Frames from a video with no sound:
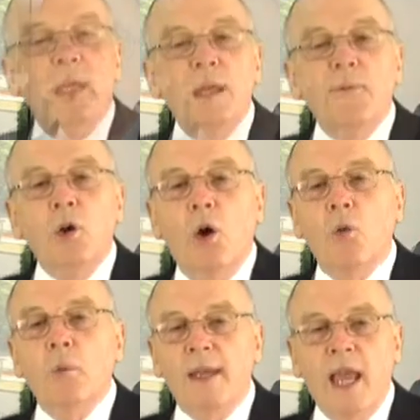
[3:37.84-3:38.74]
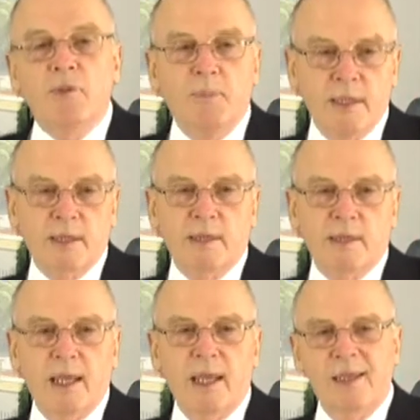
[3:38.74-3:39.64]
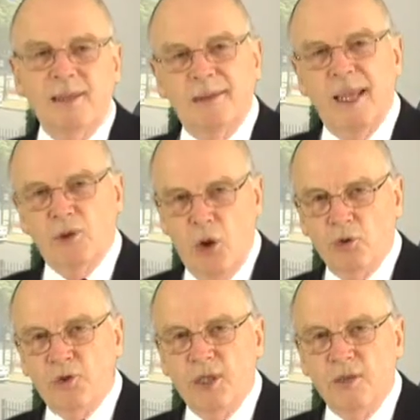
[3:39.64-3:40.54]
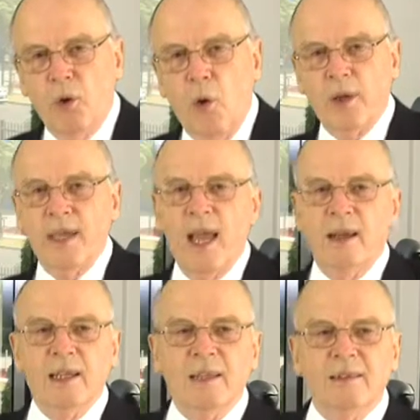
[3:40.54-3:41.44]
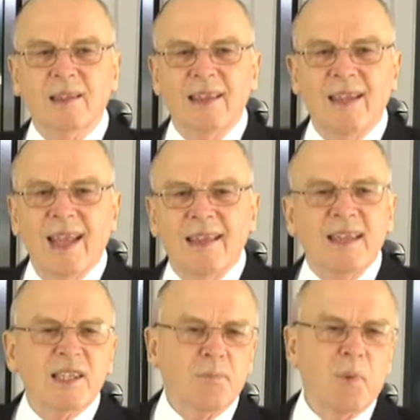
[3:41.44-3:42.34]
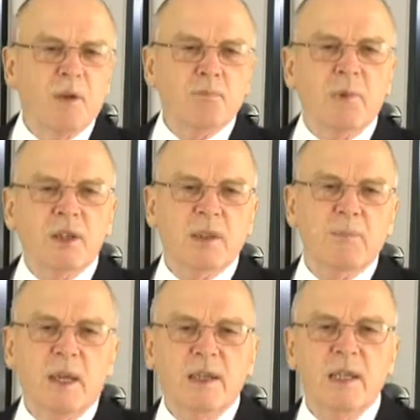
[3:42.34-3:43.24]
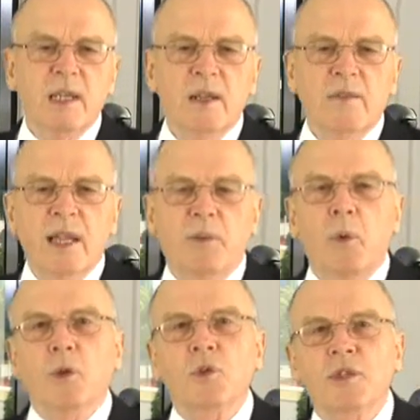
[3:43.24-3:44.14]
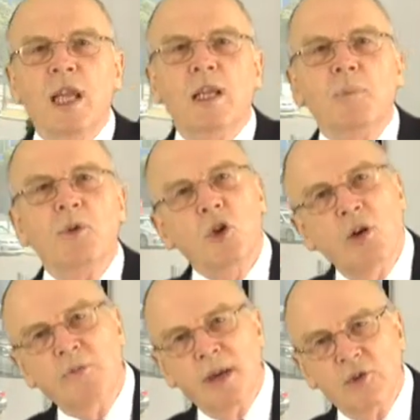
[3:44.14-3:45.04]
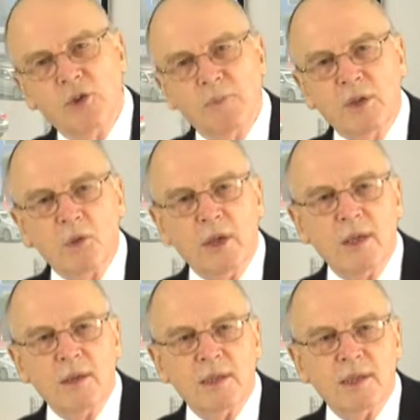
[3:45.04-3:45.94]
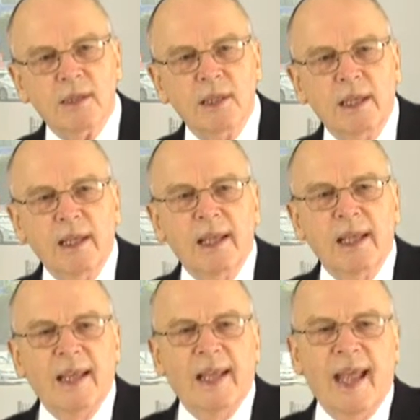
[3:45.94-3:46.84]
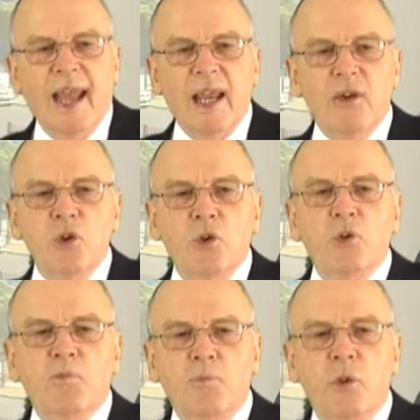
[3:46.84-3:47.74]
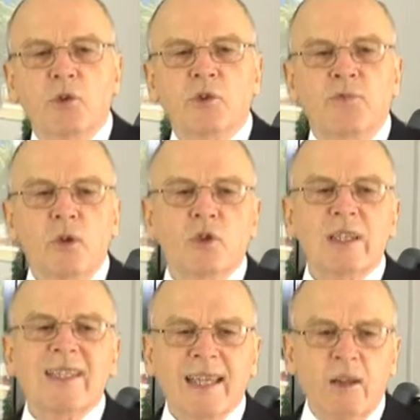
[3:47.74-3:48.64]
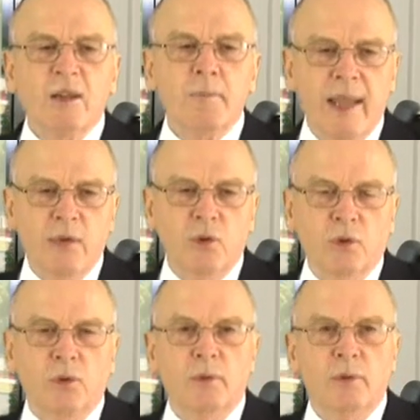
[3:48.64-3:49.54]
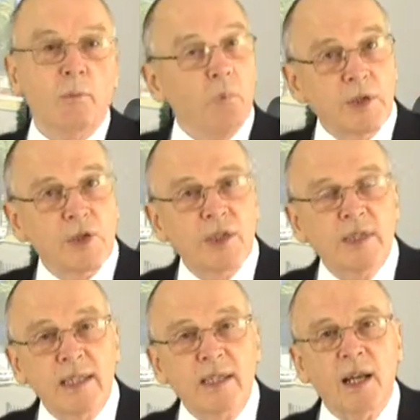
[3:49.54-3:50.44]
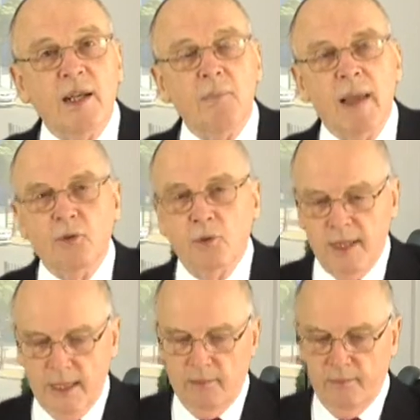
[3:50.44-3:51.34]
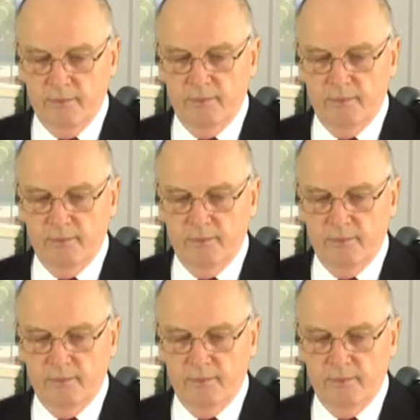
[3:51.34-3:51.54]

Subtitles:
If you already have a business, say in coaching or accounting, there's a possibility that we could set up a joint venture between us, and you could virtually sell the manual, which is this kind of manual here,